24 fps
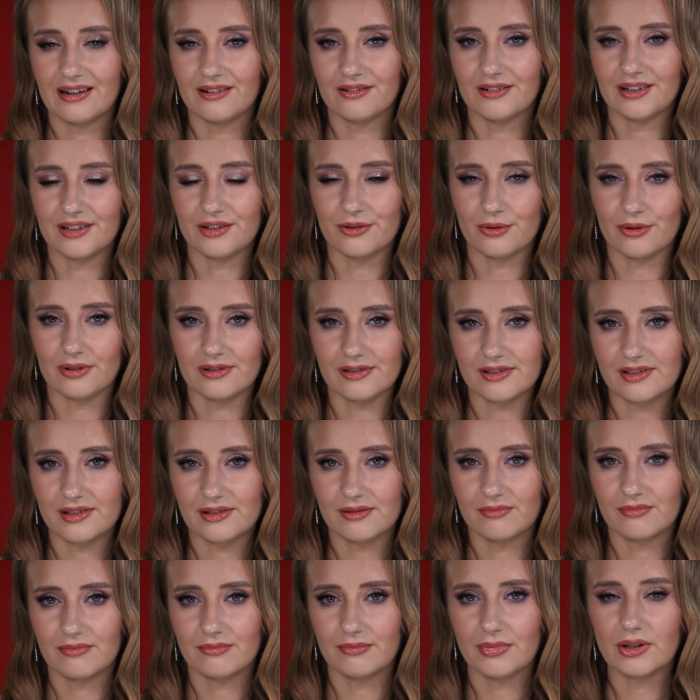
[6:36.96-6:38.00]
rituals
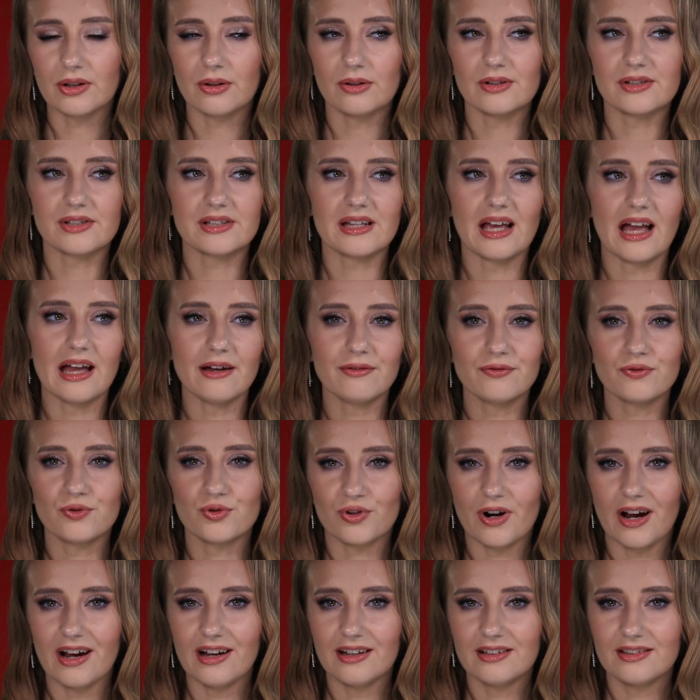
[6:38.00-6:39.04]
because I've
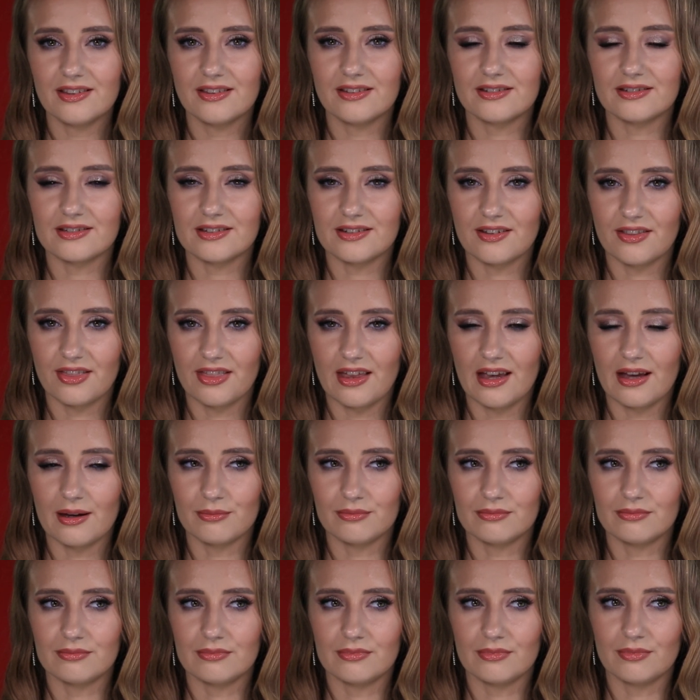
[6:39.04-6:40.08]
tried
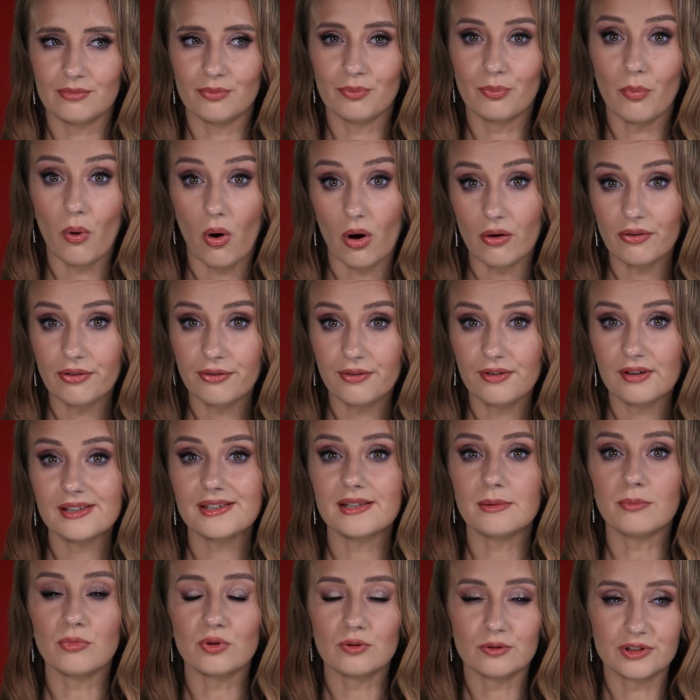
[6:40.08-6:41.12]
them both
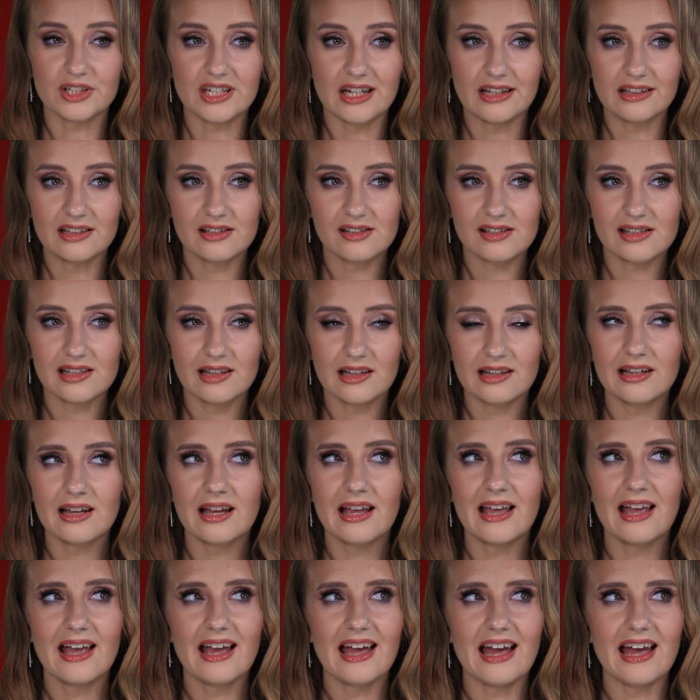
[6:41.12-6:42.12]
simultaneously